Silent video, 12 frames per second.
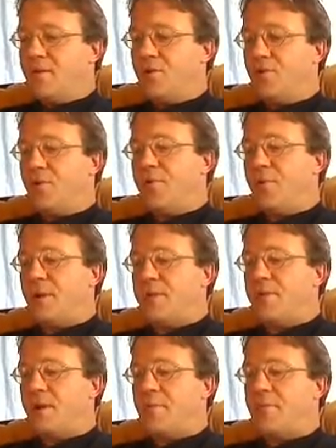Do your
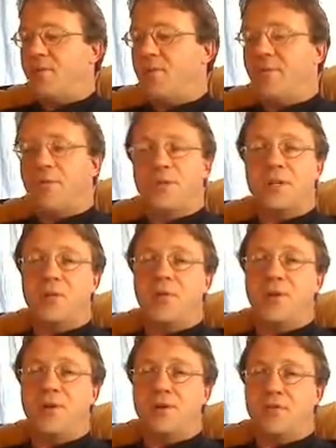friends come to the university
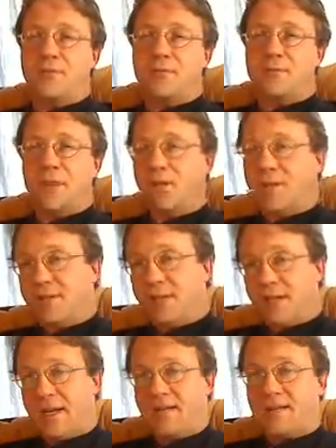with you? Now you could
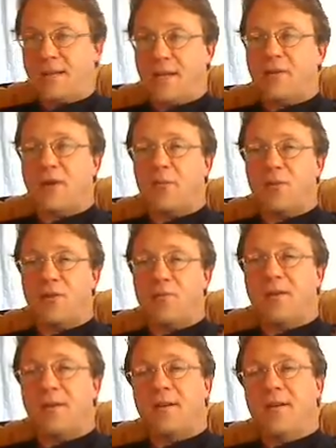say, yes, they come with
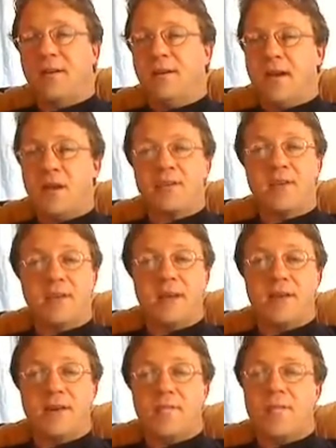me. How do you say
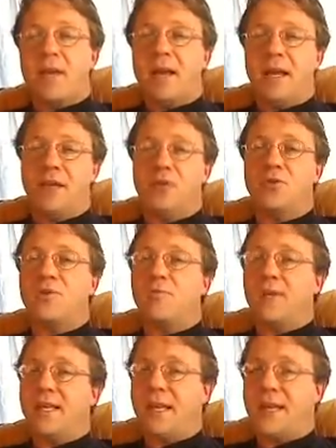they come? Ellos
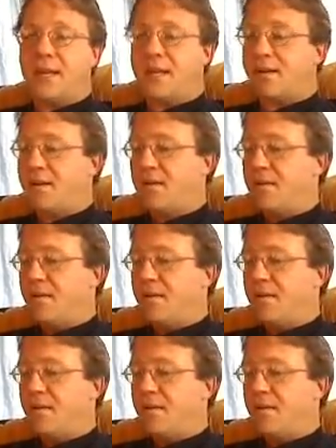vienen.